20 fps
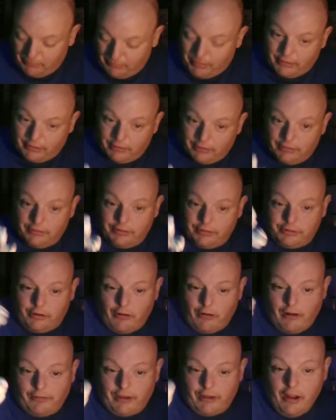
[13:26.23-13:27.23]
pictures and just show
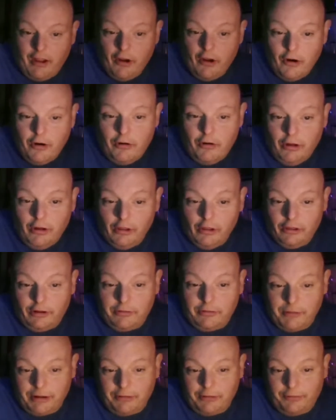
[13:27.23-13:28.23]
off that. Oh, look
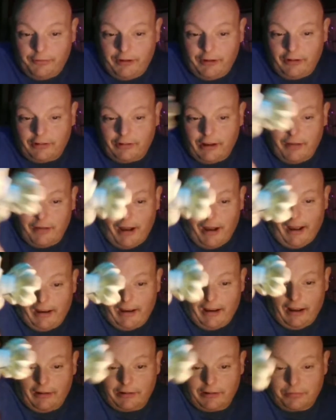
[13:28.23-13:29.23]
at my new phenotype. I
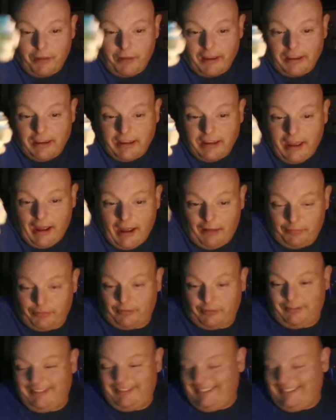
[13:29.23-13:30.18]
got spiky caps.